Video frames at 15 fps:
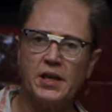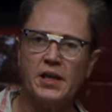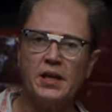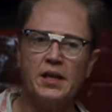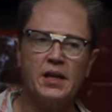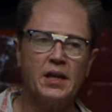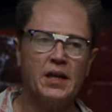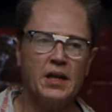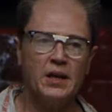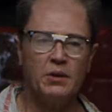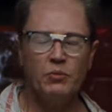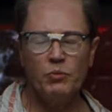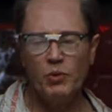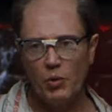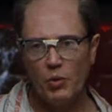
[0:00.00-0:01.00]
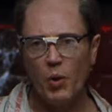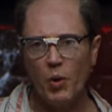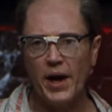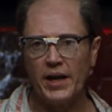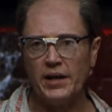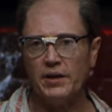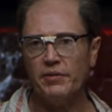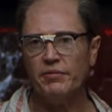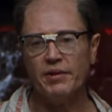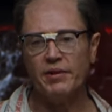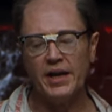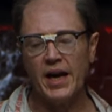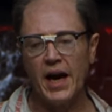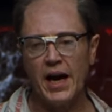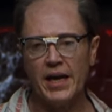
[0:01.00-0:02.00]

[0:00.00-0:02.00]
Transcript: decides they should first explore at night.